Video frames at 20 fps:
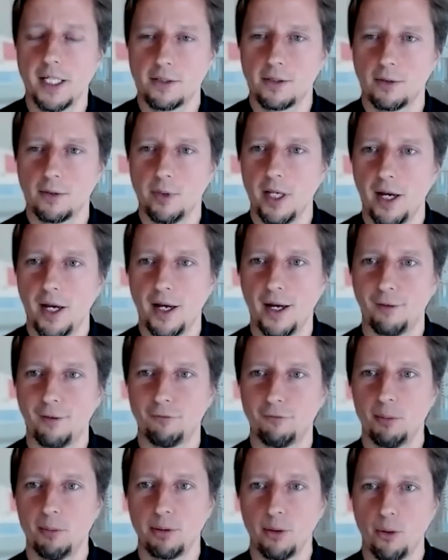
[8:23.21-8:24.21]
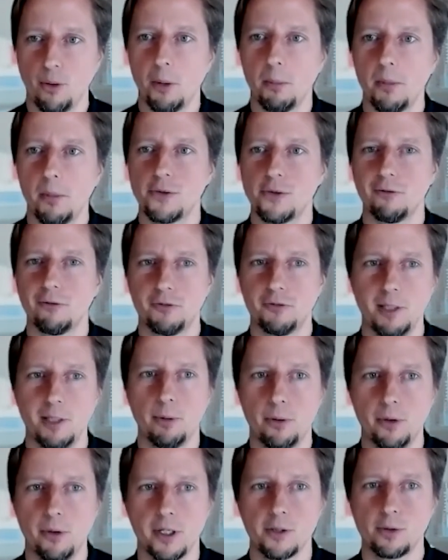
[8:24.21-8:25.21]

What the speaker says: So we have deployments of deep learning